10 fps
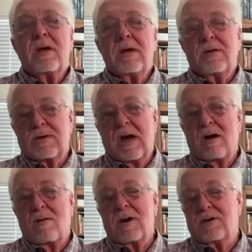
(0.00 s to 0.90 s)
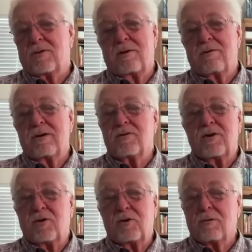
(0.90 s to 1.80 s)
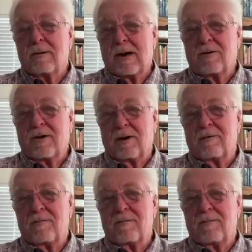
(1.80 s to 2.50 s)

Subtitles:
is how much there is to do around here,